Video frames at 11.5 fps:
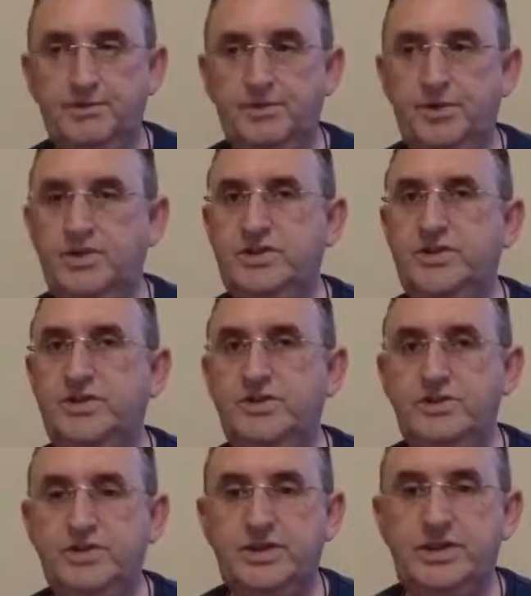
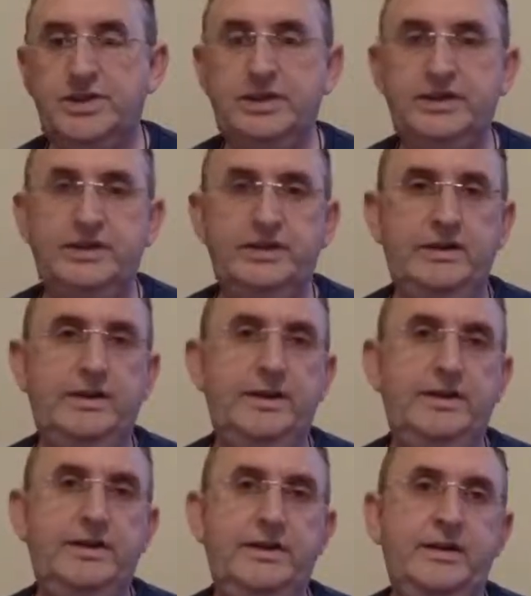prostitution
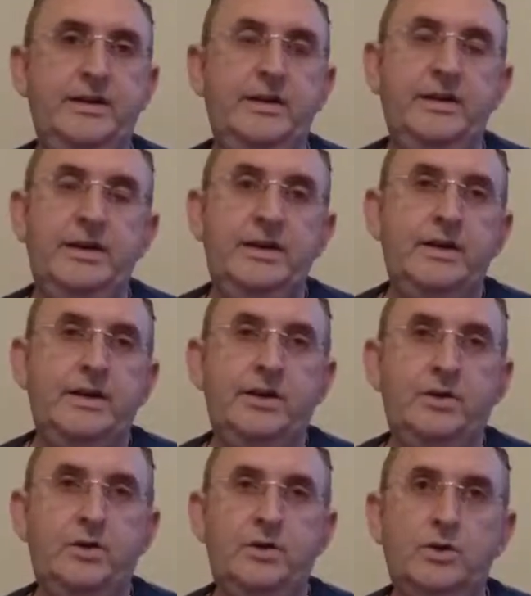and you
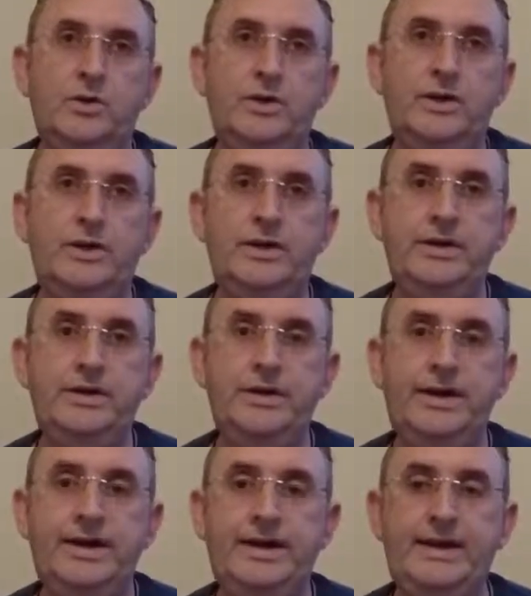know,
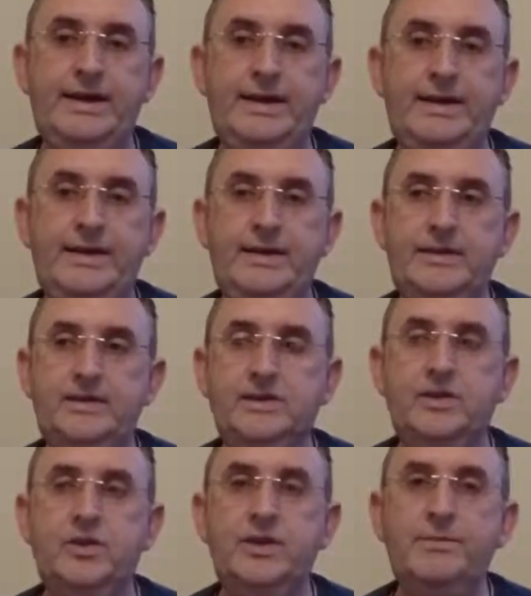there's
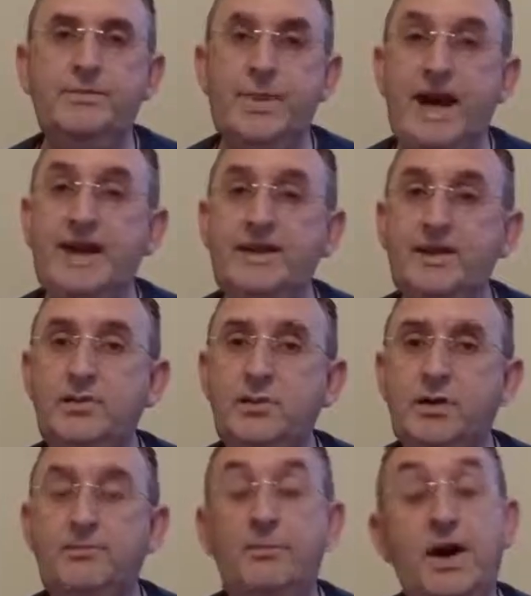a lot of bad in the
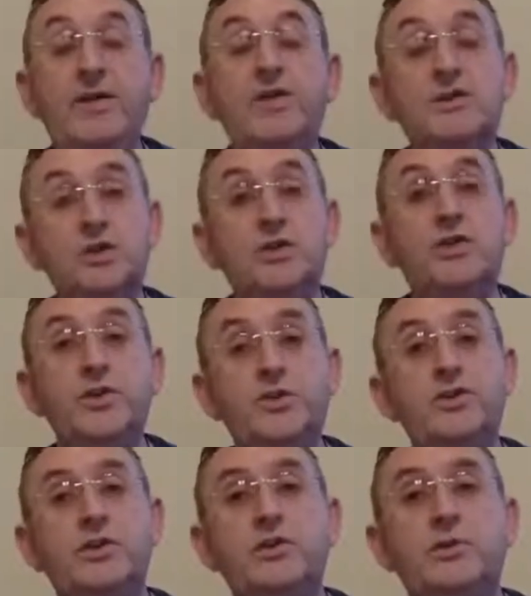world, but there's a lot of
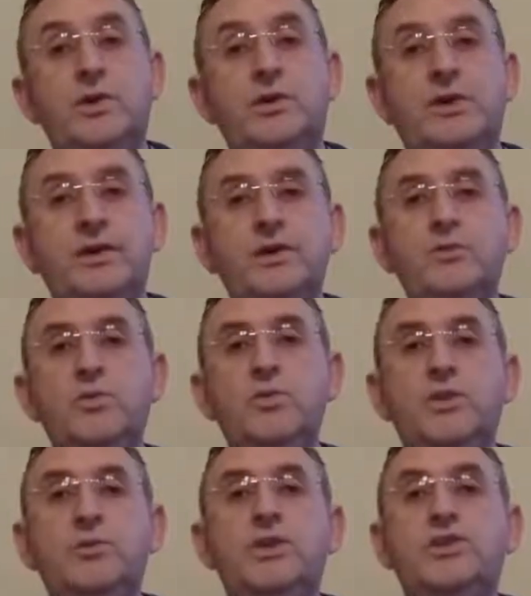good in the world. And the
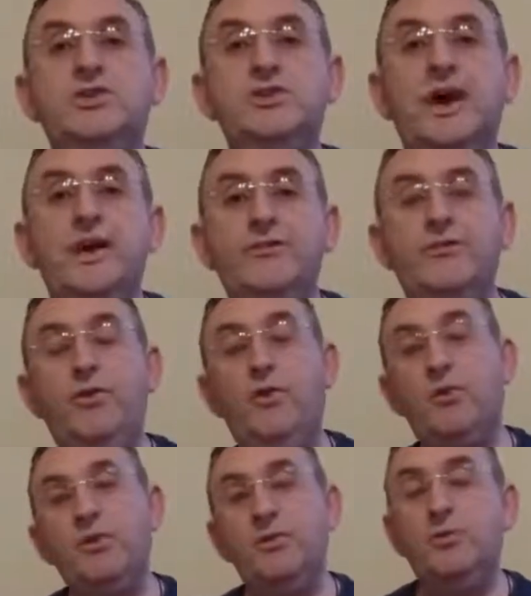more that we strive
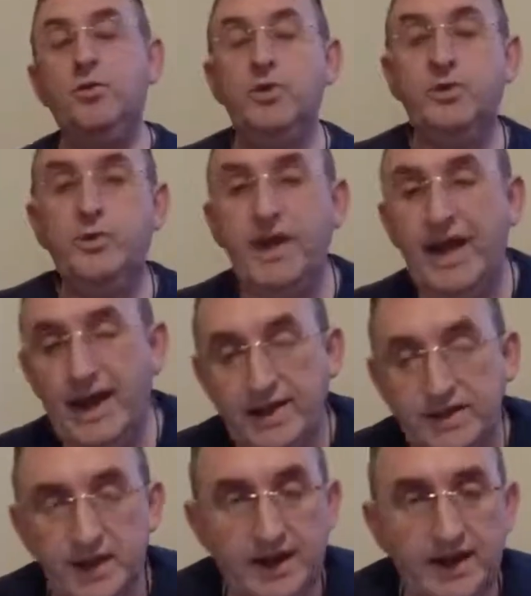forward, the more that we
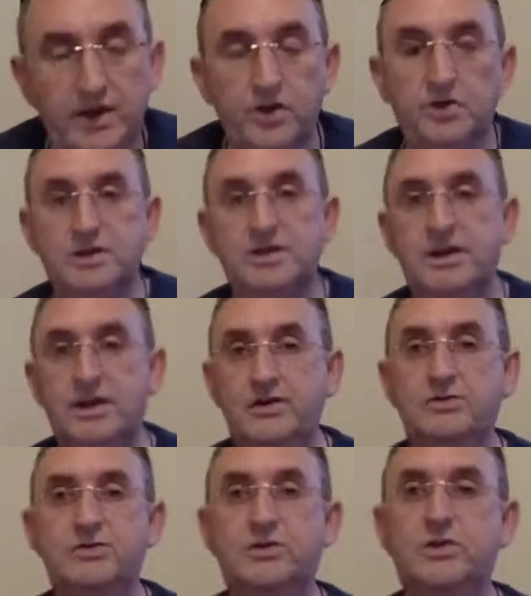educate
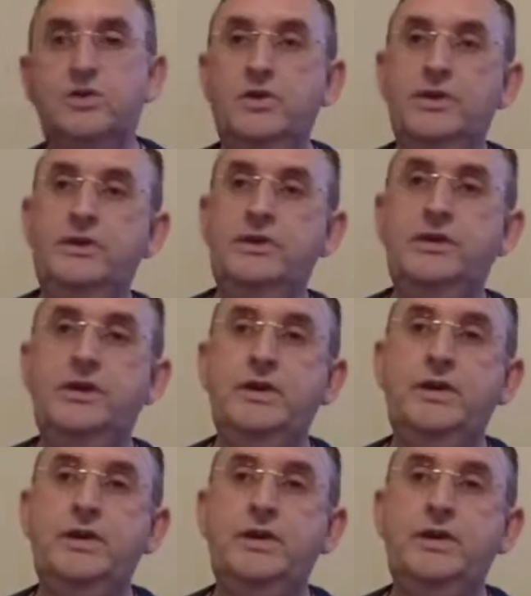ourselves on